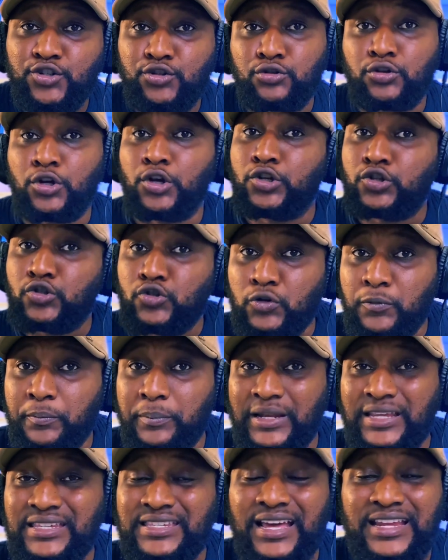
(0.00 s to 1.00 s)
took place
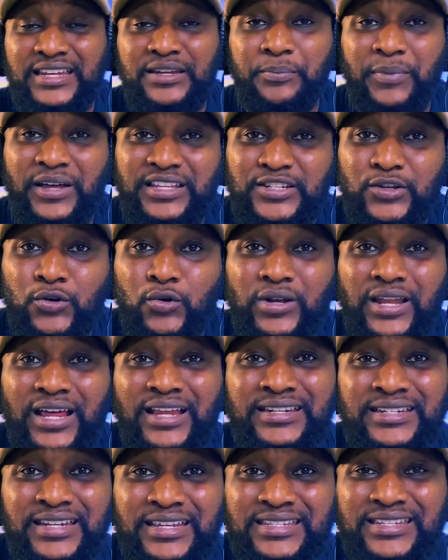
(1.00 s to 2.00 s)
at a particular
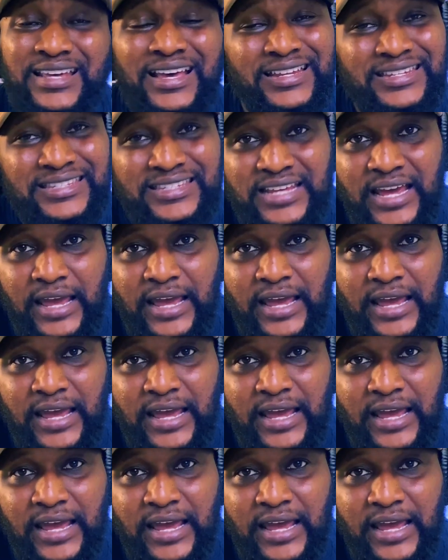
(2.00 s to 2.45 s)
date and time.